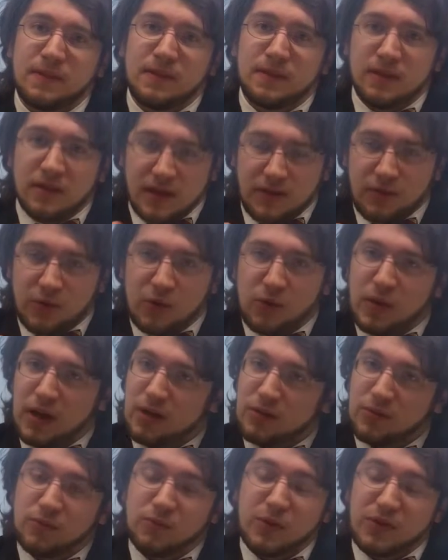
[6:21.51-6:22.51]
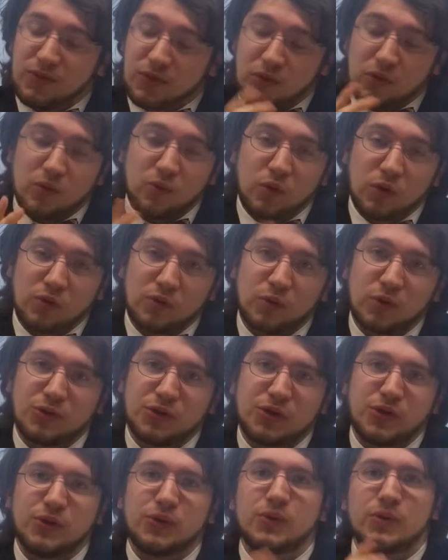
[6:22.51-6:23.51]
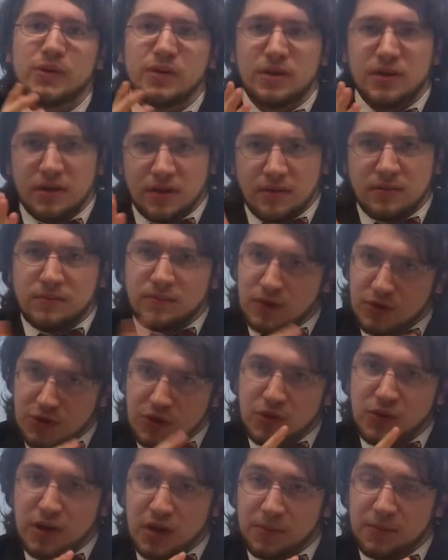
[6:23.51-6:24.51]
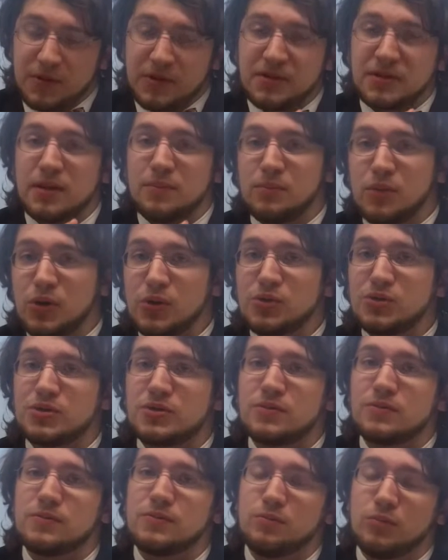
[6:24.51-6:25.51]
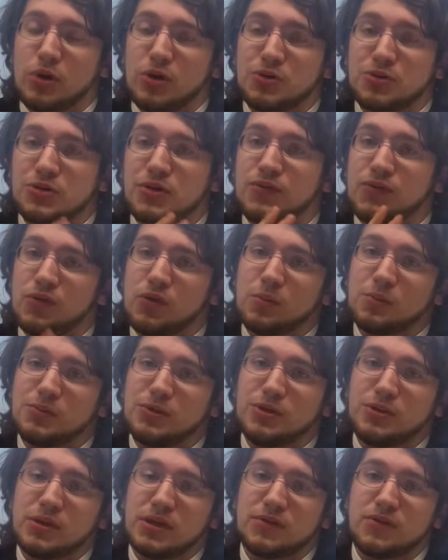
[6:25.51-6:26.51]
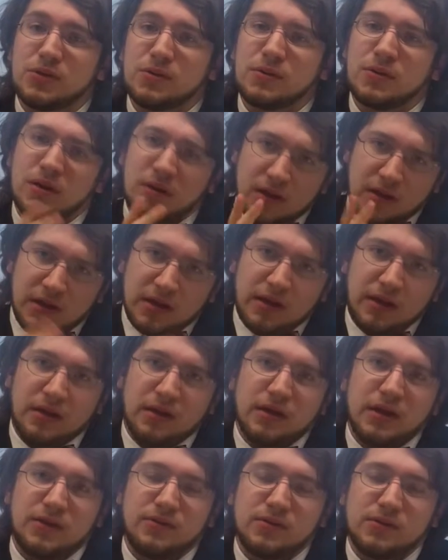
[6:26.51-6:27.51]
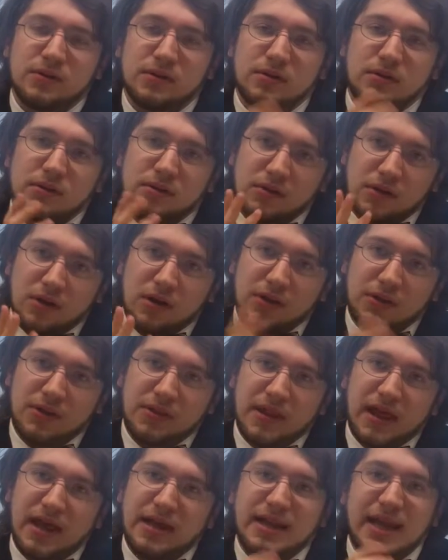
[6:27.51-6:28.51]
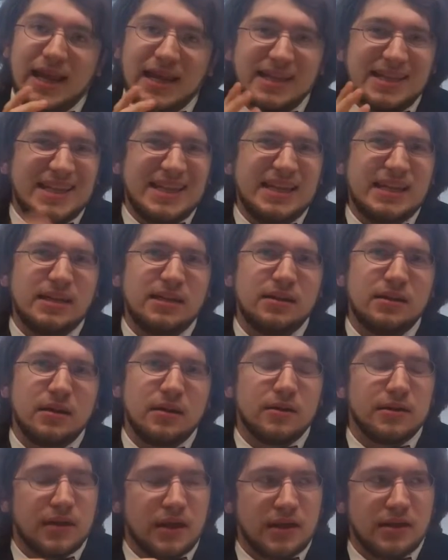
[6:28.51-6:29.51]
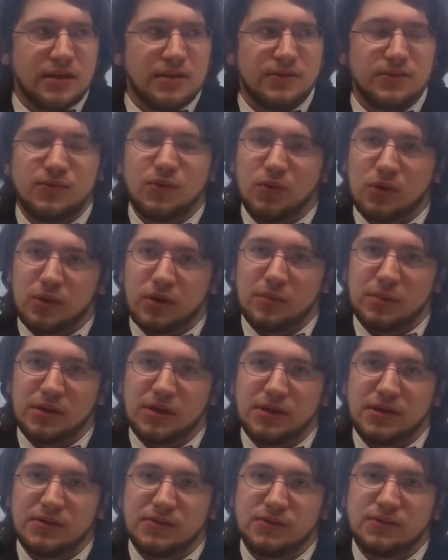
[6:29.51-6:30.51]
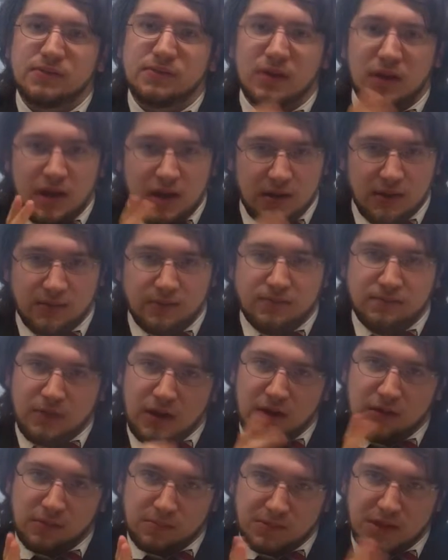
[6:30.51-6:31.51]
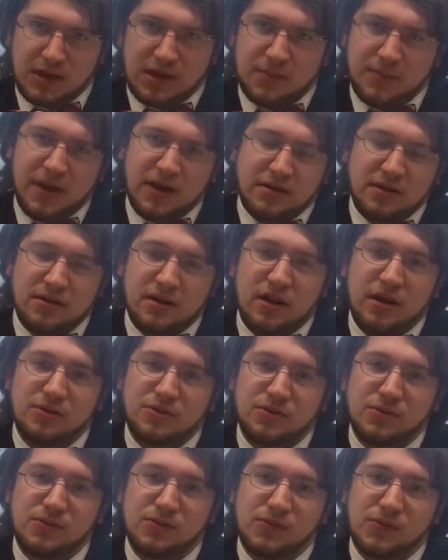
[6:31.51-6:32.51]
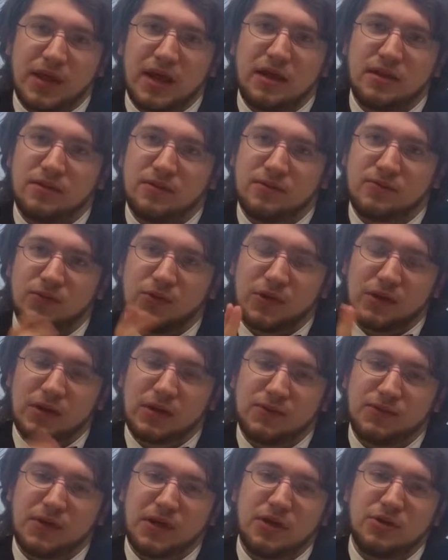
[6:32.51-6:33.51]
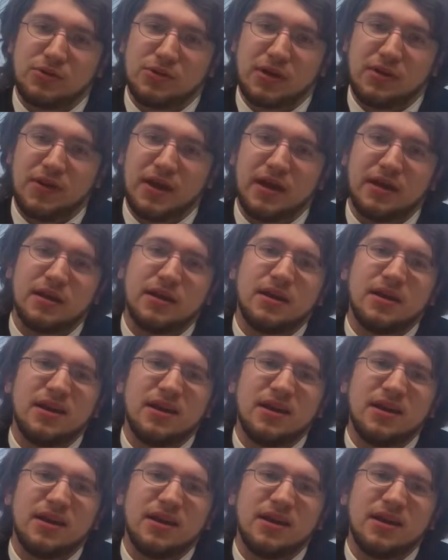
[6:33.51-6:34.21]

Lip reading: They were around before World War II. The two companies that merged to form Unilever, even longer than that, 1894, I believe. I'll take it back to Nigel for clarification on that.